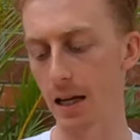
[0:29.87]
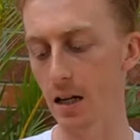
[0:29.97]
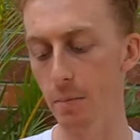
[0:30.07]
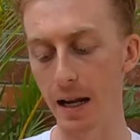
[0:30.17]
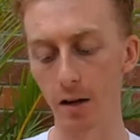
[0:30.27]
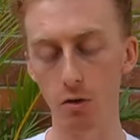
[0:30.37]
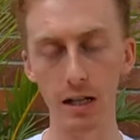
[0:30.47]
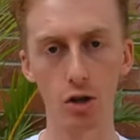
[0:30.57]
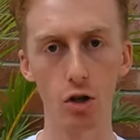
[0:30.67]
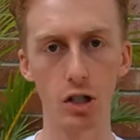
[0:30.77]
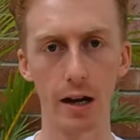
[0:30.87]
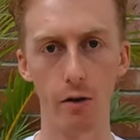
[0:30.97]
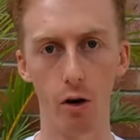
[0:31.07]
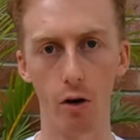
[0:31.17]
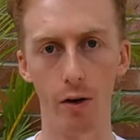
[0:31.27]
Independent research
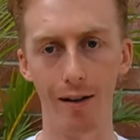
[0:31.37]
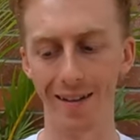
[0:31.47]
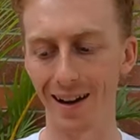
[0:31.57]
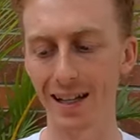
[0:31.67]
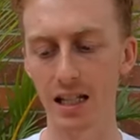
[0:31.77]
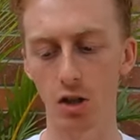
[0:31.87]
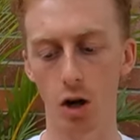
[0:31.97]
done on Nike's